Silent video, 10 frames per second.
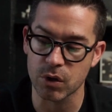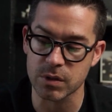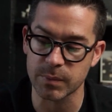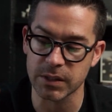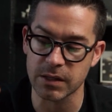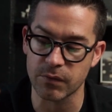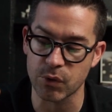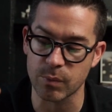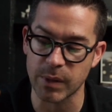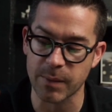ultimately, even
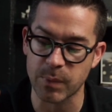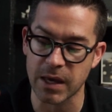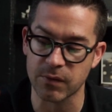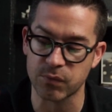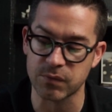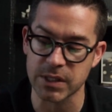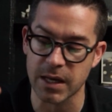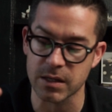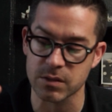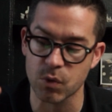though the Black Bay
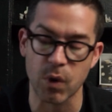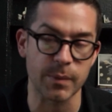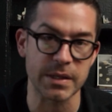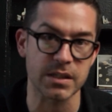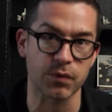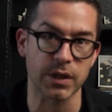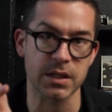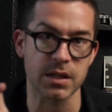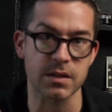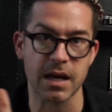58 is quite a bit different,
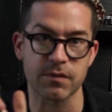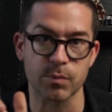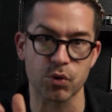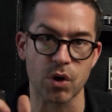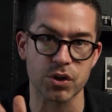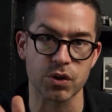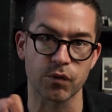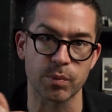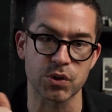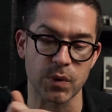it does have some
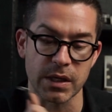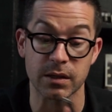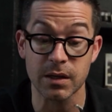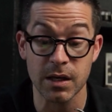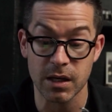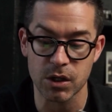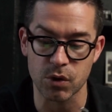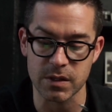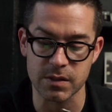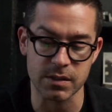crossover between,
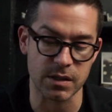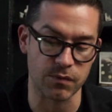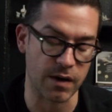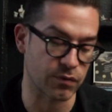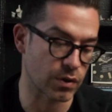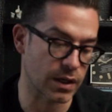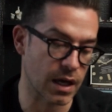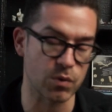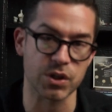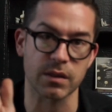the
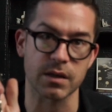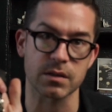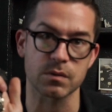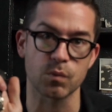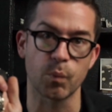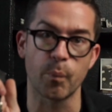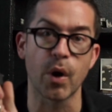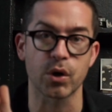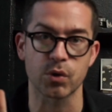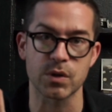6538, which I think is
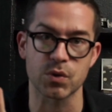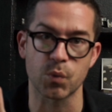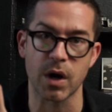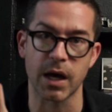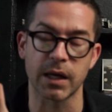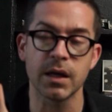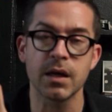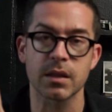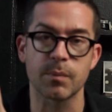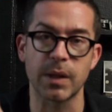part of the reason why
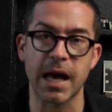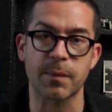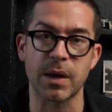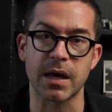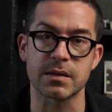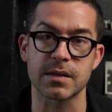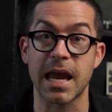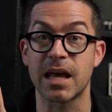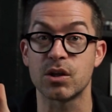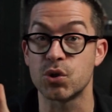the Black Bays
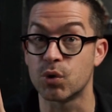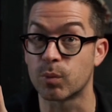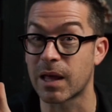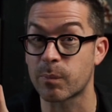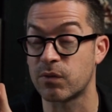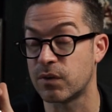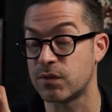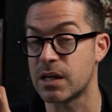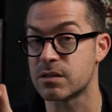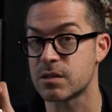and the Tudor Black Bay
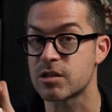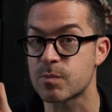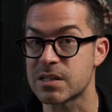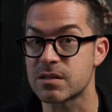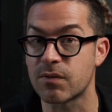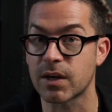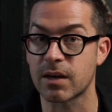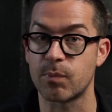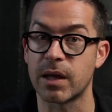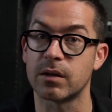58s in specific
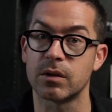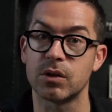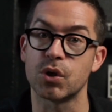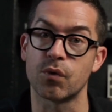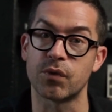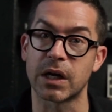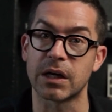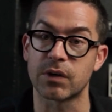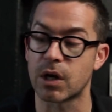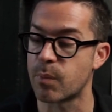have been, very,
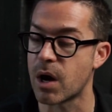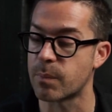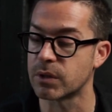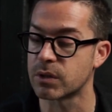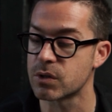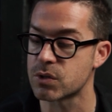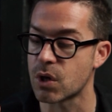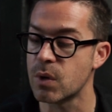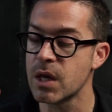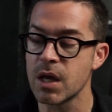very popular.
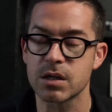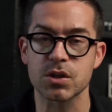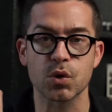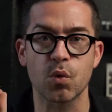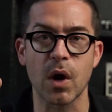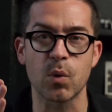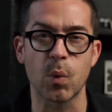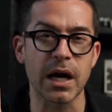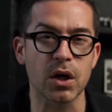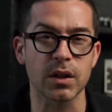So it doesn't quite
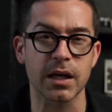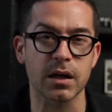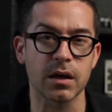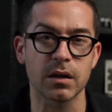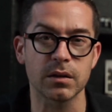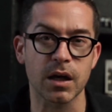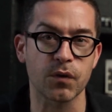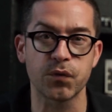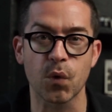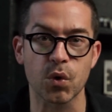wear like a
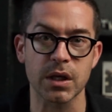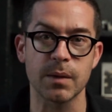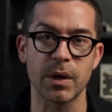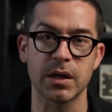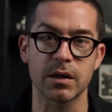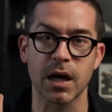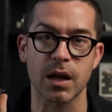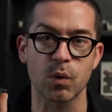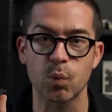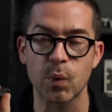40, but kind
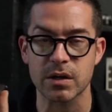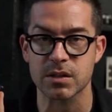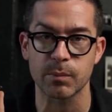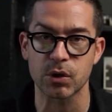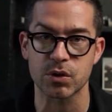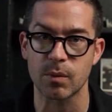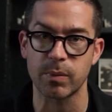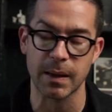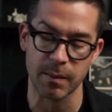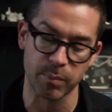of wear similar to
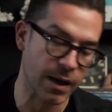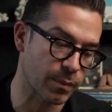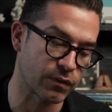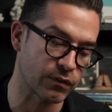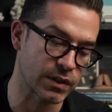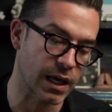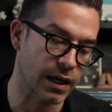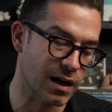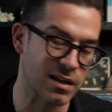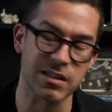Black Bay
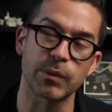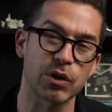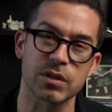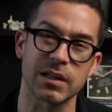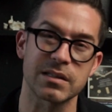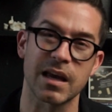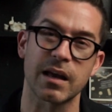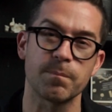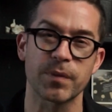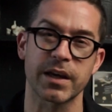58, kind of similar to, let's say,
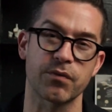like a